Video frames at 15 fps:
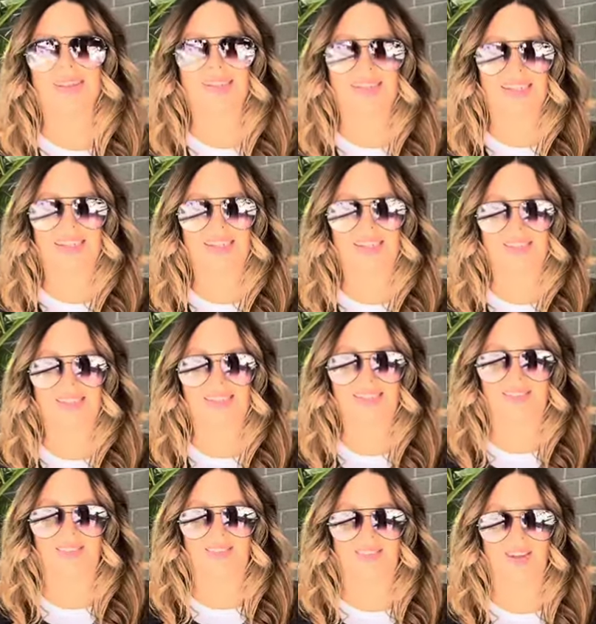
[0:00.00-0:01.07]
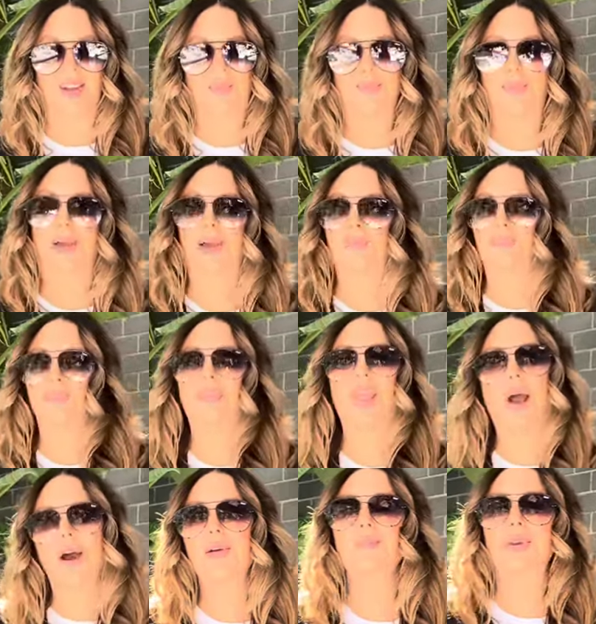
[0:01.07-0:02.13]
skinny jeans or not, but
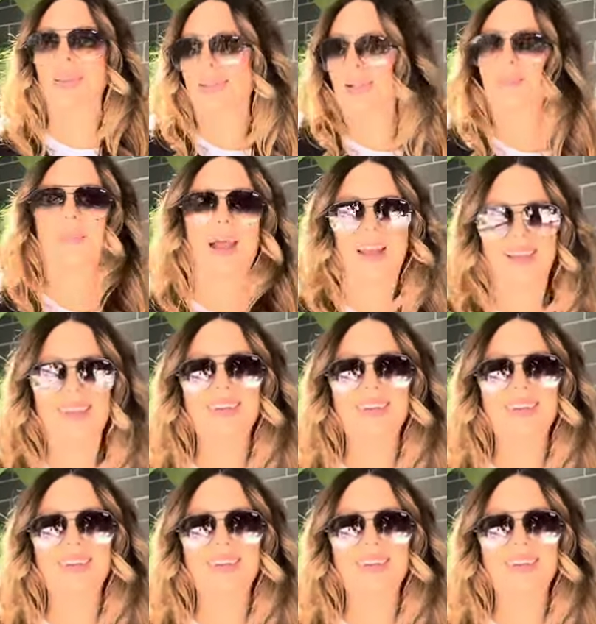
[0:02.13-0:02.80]
I'm bringing them back.